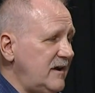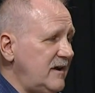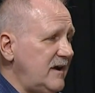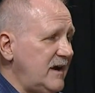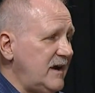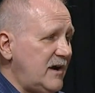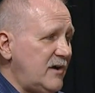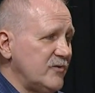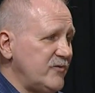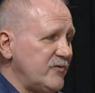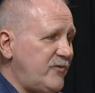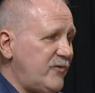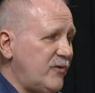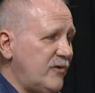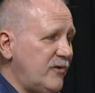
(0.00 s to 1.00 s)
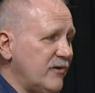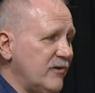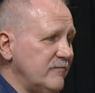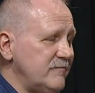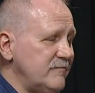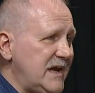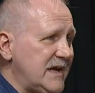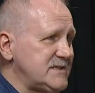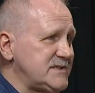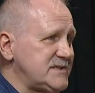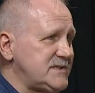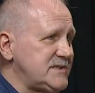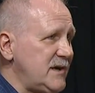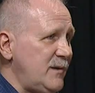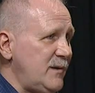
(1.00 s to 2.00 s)
out for
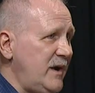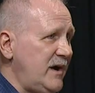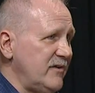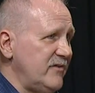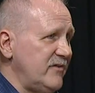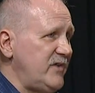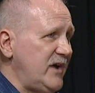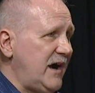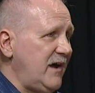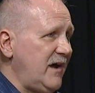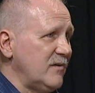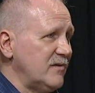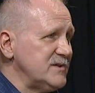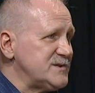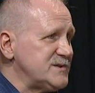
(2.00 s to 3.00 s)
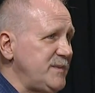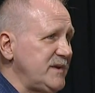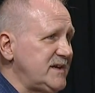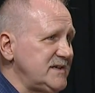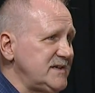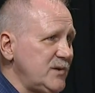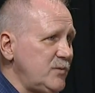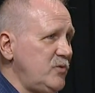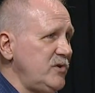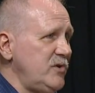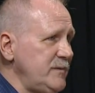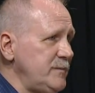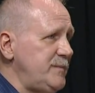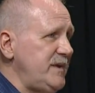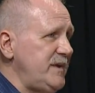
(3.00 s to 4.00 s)
X amount of dollars because it
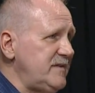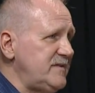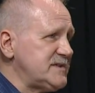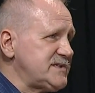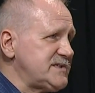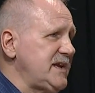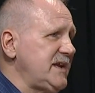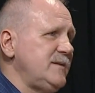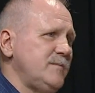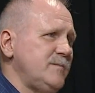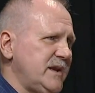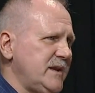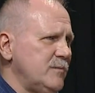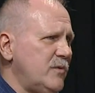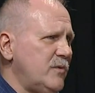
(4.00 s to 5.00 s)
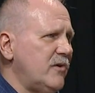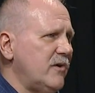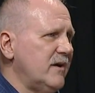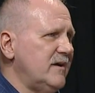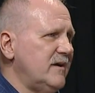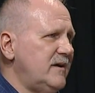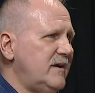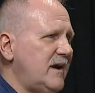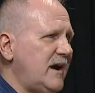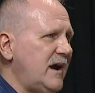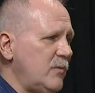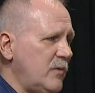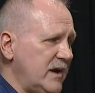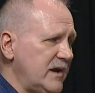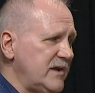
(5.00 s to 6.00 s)
wouldn't be the same anymore. I
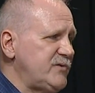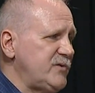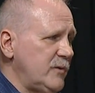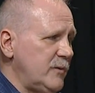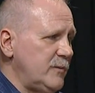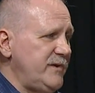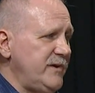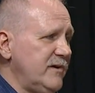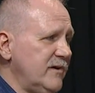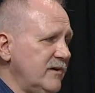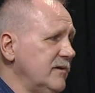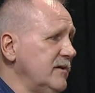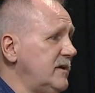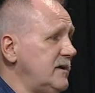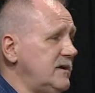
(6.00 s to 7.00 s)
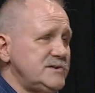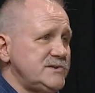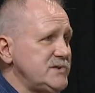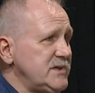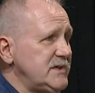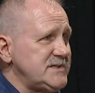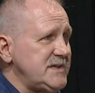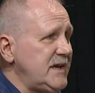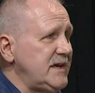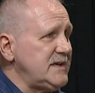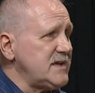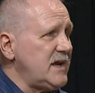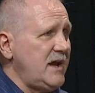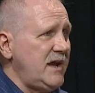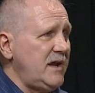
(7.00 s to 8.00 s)
wanted to appear just
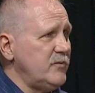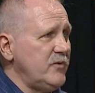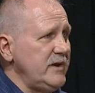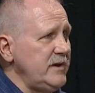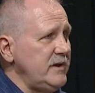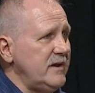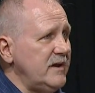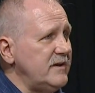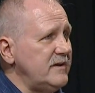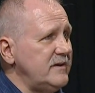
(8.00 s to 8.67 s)
as I had written it.